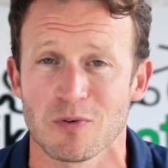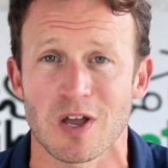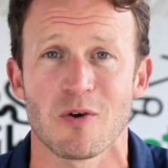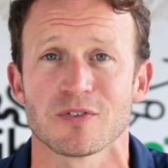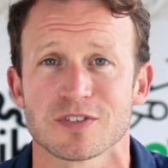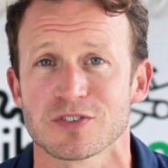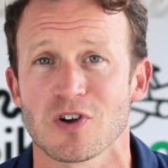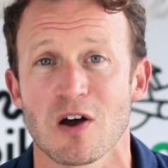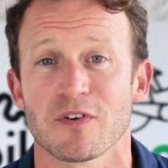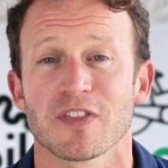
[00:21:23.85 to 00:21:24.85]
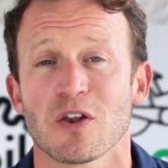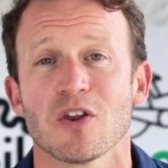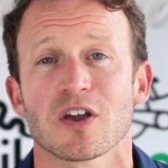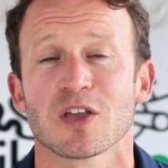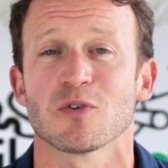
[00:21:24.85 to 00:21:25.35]
will go on to Strava, they'll
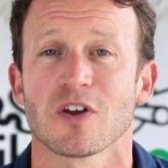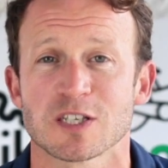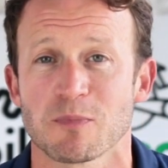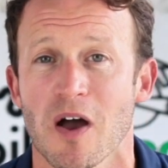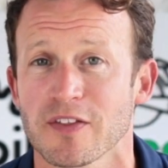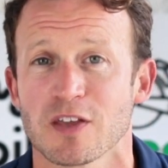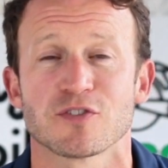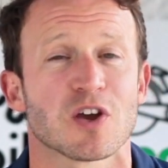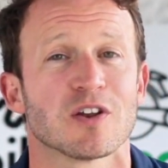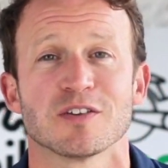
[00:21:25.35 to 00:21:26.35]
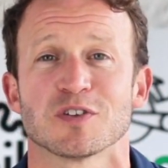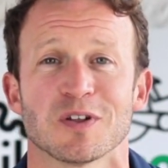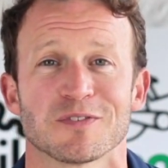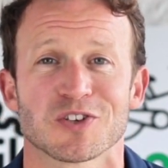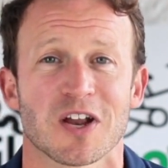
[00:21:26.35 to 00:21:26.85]
look at your nice bike that you've shown loads
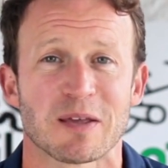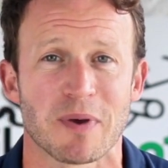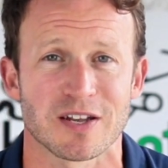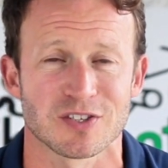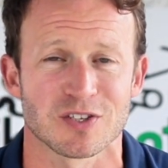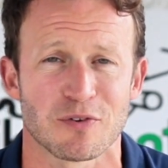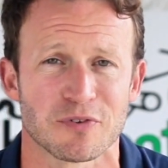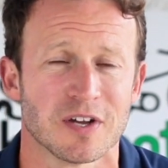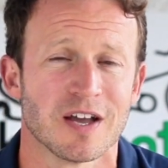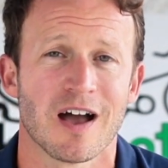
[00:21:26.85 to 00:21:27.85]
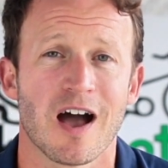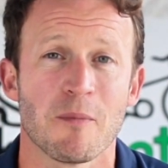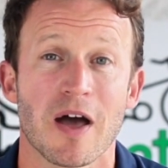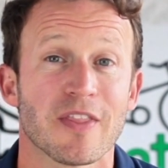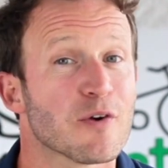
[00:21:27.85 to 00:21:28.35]
of shiny pictures of,
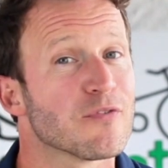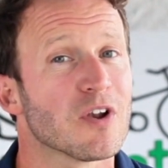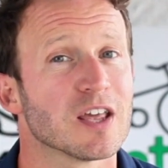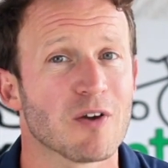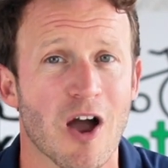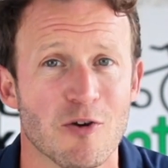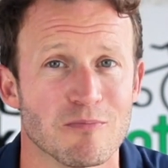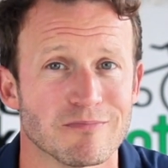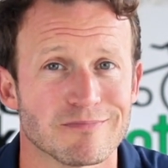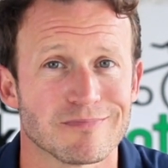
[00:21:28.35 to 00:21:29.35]
and they'll follow you home.